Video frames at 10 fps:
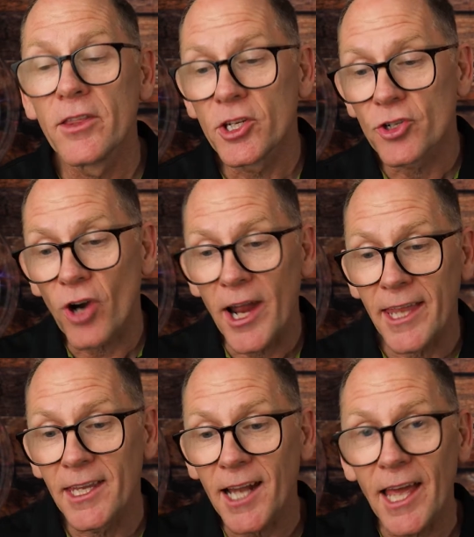the
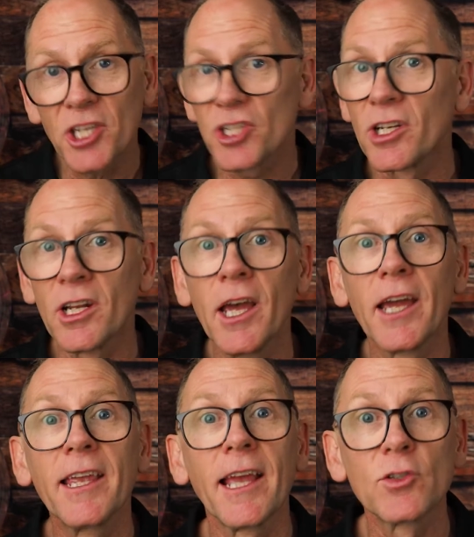triangulation
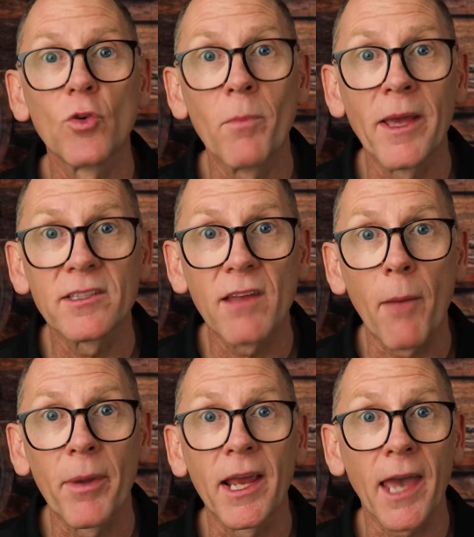gets all messed
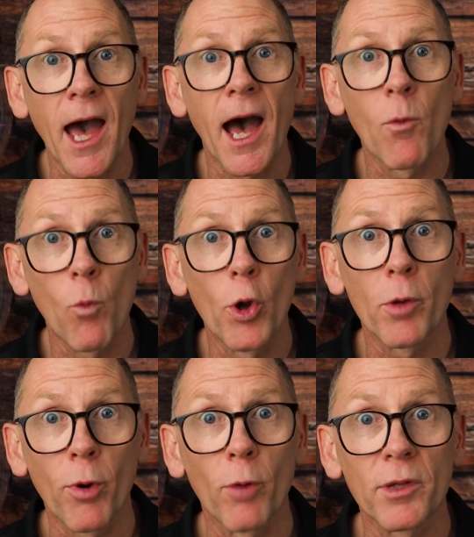up and it can't
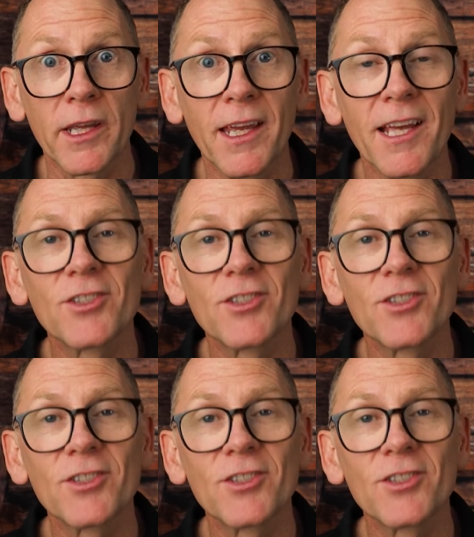work properly.